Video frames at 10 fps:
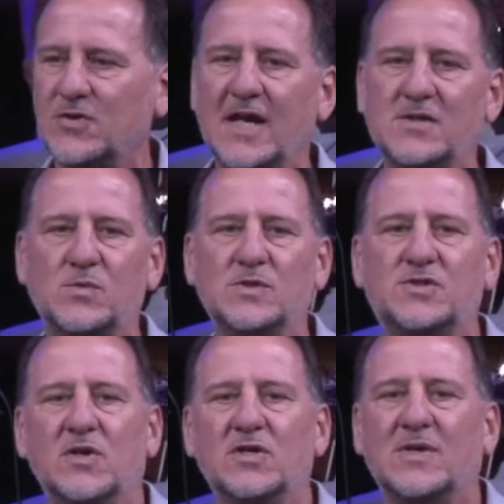Christ,
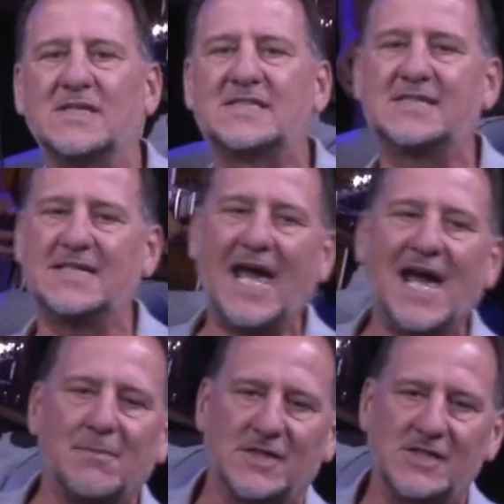was going to
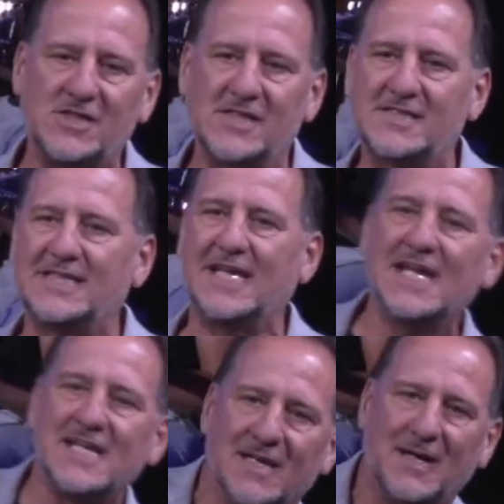establish his
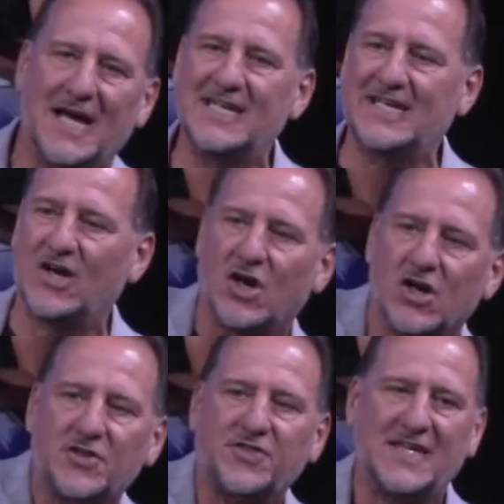kingdom on the
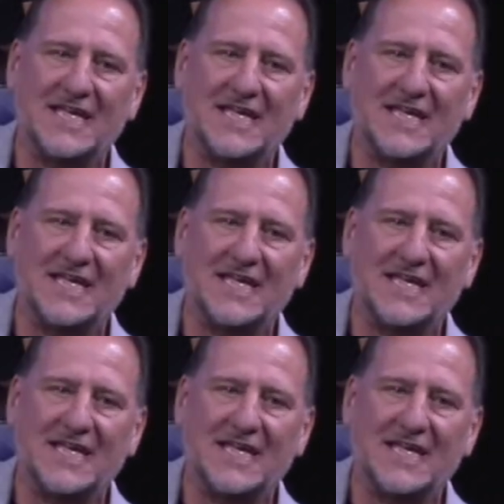earth